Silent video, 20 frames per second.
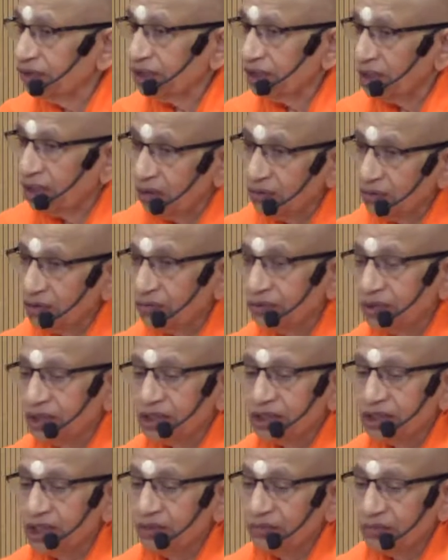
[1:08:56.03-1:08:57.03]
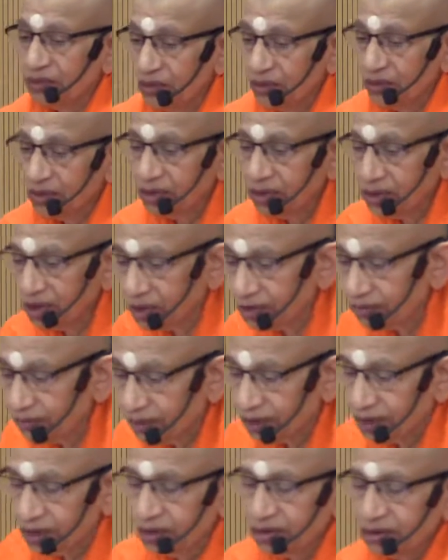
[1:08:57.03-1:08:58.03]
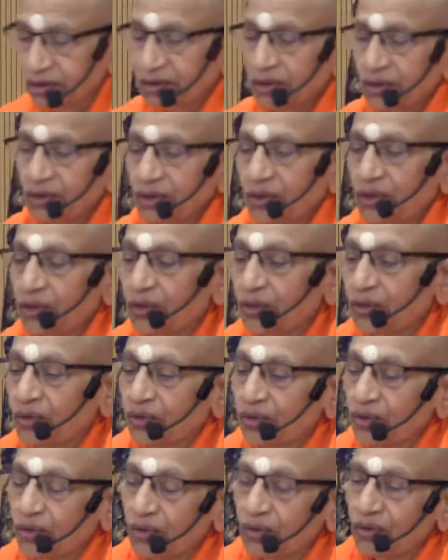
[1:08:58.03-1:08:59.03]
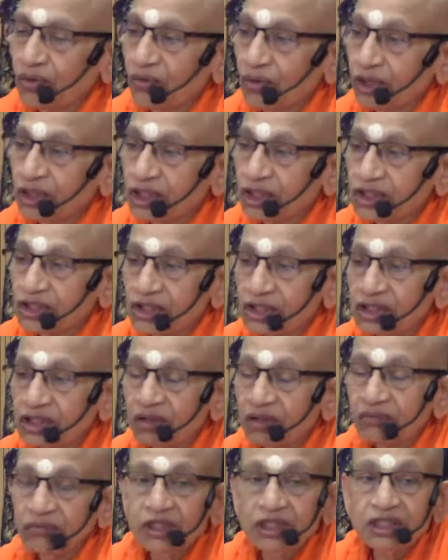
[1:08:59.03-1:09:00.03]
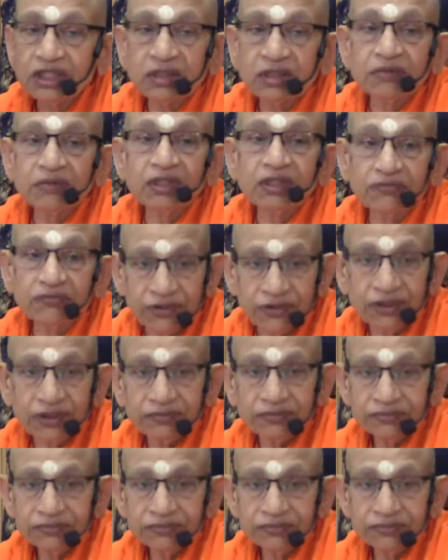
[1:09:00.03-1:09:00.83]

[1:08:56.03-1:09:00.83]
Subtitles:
doubt of the disciple. Or Athava, or what the Shishya means can be different.